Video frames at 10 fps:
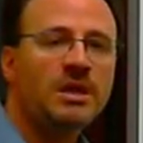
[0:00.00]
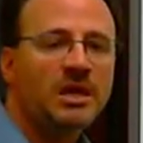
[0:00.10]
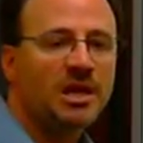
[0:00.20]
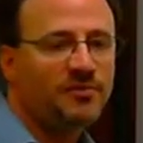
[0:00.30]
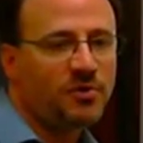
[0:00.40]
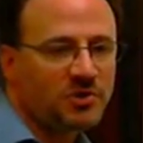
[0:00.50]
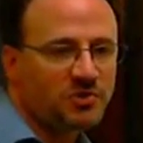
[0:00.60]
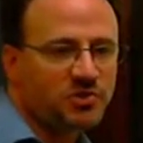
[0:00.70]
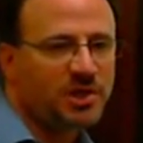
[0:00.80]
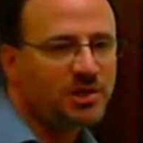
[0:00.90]
If you're
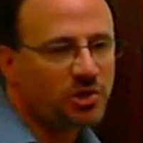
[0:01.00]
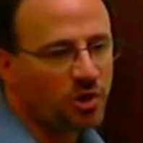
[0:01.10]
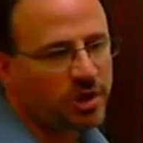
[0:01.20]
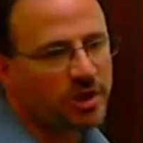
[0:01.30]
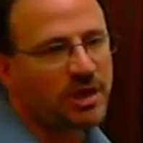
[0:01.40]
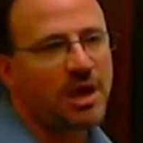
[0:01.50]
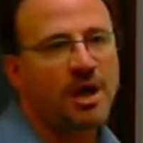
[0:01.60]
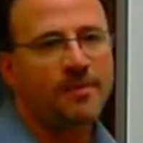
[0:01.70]
interested in looking,